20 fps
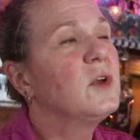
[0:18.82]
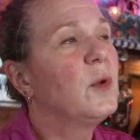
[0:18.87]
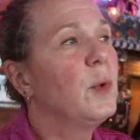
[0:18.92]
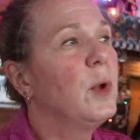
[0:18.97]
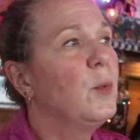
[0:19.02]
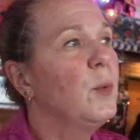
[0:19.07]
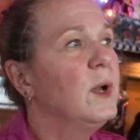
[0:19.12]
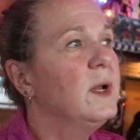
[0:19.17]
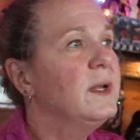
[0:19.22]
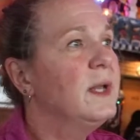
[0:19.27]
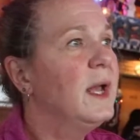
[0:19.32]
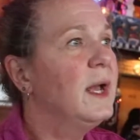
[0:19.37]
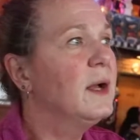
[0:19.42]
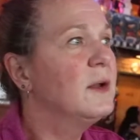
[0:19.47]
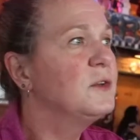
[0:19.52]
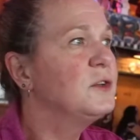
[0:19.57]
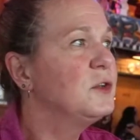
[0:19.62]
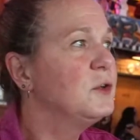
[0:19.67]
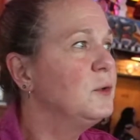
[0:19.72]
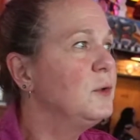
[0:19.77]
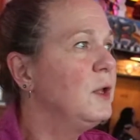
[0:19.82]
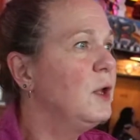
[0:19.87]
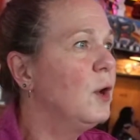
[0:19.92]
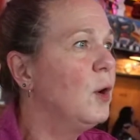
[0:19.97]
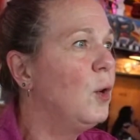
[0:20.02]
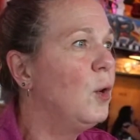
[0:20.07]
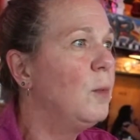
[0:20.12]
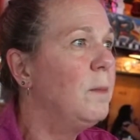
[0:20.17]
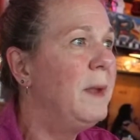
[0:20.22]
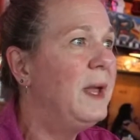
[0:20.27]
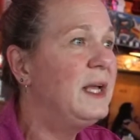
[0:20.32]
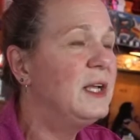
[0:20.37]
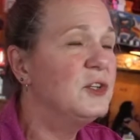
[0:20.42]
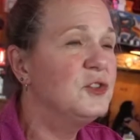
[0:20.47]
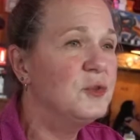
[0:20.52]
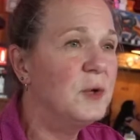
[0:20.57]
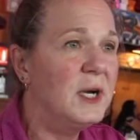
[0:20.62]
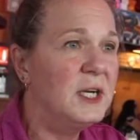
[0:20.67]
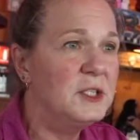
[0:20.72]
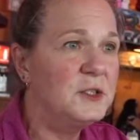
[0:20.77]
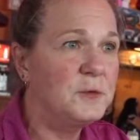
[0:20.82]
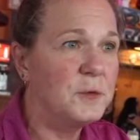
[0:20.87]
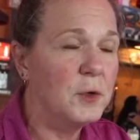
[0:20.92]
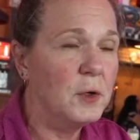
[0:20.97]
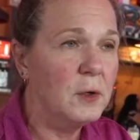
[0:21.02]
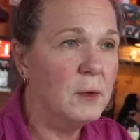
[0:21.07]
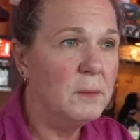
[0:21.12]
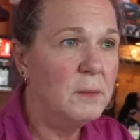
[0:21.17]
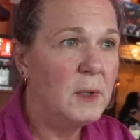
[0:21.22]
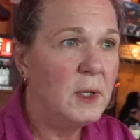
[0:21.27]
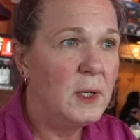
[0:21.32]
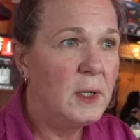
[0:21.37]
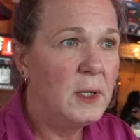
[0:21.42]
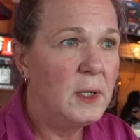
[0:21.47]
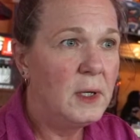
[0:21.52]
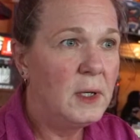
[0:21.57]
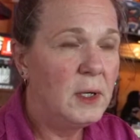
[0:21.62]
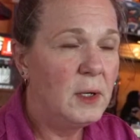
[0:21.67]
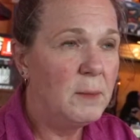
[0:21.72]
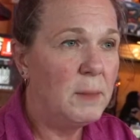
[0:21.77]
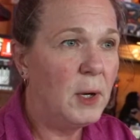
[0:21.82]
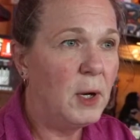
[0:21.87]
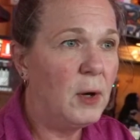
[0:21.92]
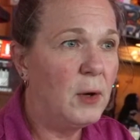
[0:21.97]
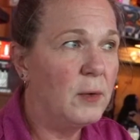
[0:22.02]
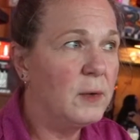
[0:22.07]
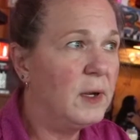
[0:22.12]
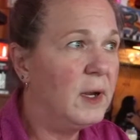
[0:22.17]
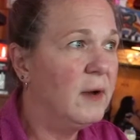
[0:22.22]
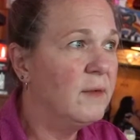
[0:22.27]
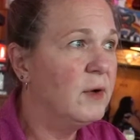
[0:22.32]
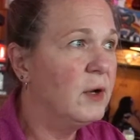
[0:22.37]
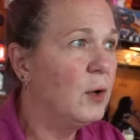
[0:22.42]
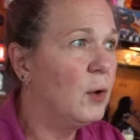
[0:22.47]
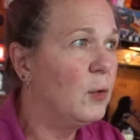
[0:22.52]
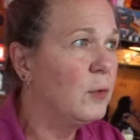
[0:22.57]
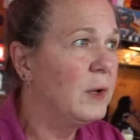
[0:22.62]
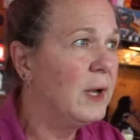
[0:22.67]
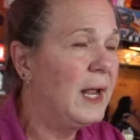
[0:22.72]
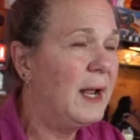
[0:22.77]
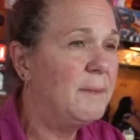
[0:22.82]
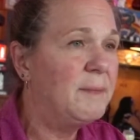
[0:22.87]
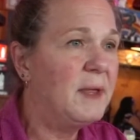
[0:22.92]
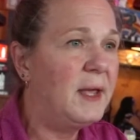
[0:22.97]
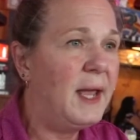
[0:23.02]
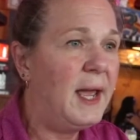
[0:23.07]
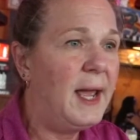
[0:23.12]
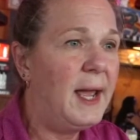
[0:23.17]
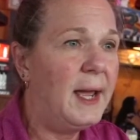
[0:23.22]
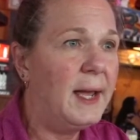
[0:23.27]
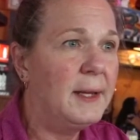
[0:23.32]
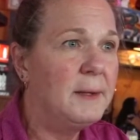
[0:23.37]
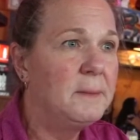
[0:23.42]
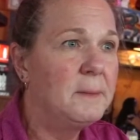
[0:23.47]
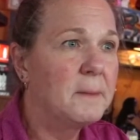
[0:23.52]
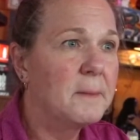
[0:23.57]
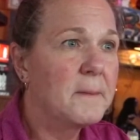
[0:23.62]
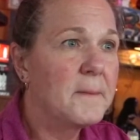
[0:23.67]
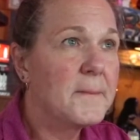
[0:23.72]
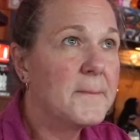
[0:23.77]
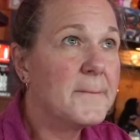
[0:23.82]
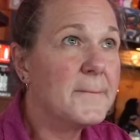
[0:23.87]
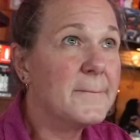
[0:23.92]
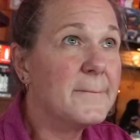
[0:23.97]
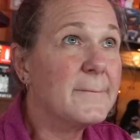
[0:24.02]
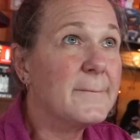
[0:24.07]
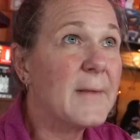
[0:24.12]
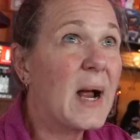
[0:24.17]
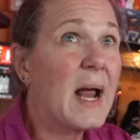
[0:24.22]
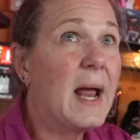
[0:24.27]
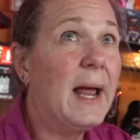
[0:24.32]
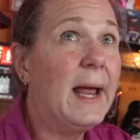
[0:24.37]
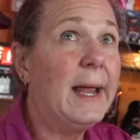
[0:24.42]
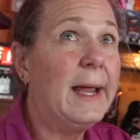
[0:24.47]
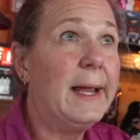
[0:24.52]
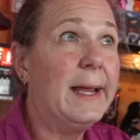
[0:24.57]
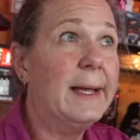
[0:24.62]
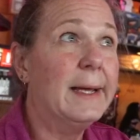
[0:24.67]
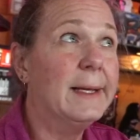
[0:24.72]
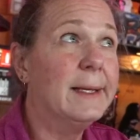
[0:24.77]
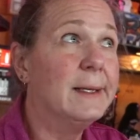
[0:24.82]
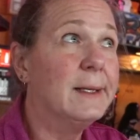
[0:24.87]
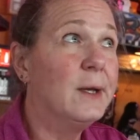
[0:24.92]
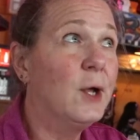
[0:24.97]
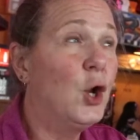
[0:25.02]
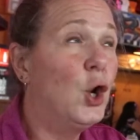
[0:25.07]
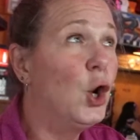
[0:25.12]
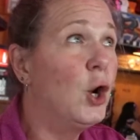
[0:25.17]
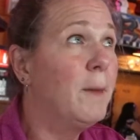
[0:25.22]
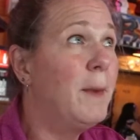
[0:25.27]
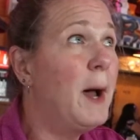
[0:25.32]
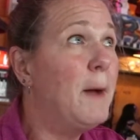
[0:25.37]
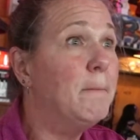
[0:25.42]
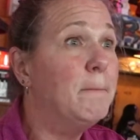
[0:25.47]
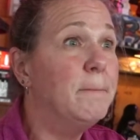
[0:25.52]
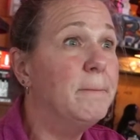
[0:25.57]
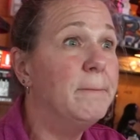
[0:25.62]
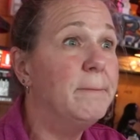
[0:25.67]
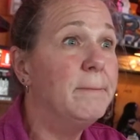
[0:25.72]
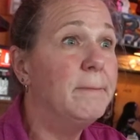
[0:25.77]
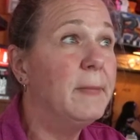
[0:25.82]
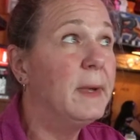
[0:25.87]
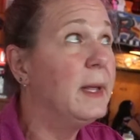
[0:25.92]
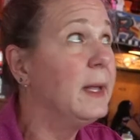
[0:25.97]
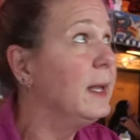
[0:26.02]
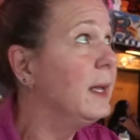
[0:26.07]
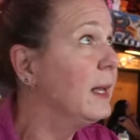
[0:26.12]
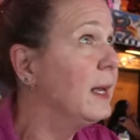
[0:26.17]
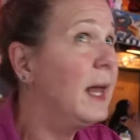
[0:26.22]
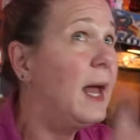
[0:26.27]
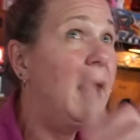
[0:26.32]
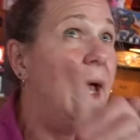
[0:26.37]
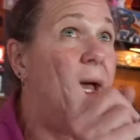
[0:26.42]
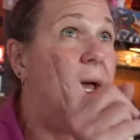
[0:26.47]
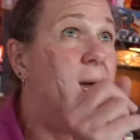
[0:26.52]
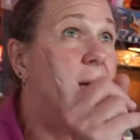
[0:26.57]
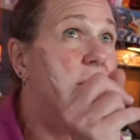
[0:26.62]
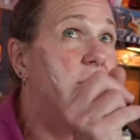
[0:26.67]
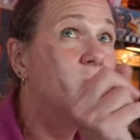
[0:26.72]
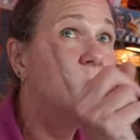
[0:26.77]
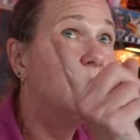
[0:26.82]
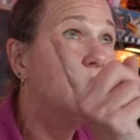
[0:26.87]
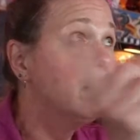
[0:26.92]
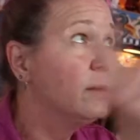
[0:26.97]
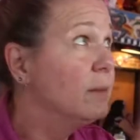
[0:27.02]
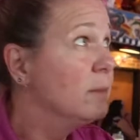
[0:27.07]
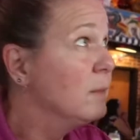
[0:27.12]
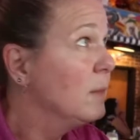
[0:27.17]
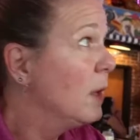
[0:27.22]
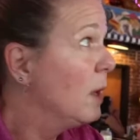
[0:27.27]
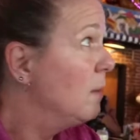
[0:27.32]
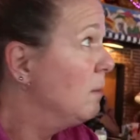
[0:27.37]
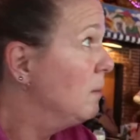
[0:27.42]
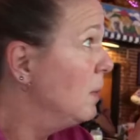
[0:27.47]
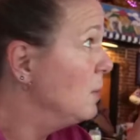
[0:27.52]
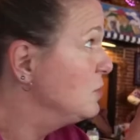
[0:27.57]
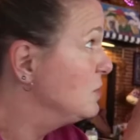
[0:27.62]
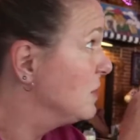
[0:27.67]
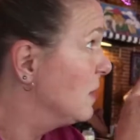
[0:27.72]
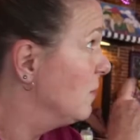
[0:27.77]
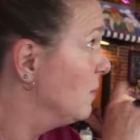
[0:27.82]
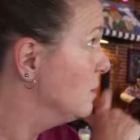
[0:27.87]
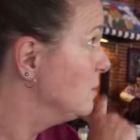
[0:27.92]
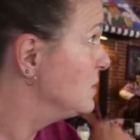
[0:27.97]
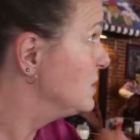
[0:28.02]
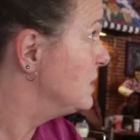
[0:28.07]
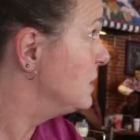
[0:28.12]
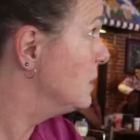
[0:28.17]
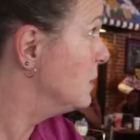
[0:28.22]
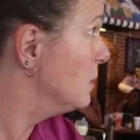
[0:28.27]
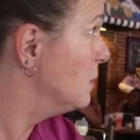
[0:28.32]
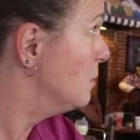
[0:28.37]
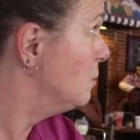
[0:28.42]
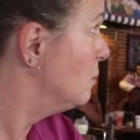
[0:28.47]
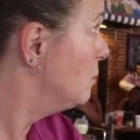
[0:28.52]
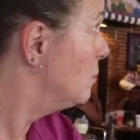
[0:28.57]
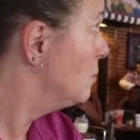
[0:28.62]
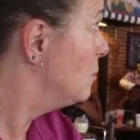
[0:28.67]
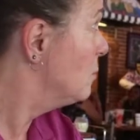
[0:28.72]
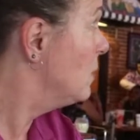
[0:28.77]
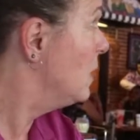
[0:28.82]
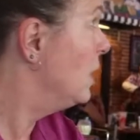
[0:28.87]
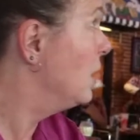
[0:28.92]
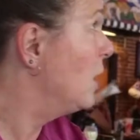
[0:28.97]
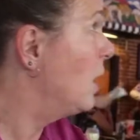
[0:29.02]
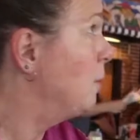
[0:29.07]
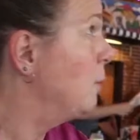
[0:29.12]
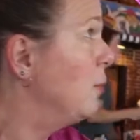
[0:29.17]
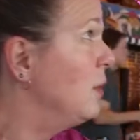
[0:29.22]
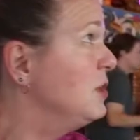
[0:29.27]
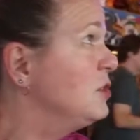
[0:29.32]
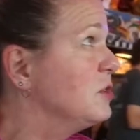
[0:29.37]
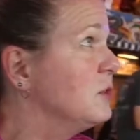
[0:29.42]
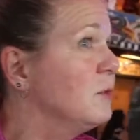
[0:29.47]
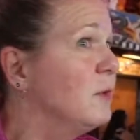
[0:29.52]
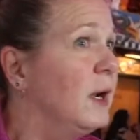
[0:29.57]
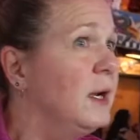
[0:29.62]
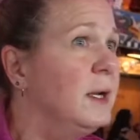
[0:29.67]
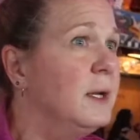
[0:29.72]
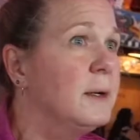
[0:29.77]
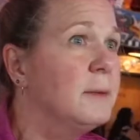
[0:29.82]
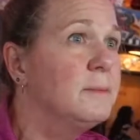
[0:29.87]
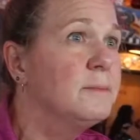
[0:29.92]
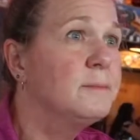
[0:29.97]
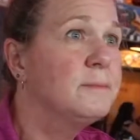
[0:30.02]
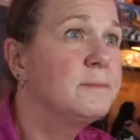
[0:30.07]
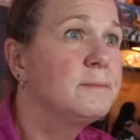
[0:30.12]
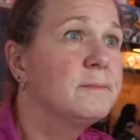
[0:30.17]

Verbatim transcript: So we went down to the old Macon Transfer and bought every old lamp they had and hung them up. And I have most of them still in operation right now.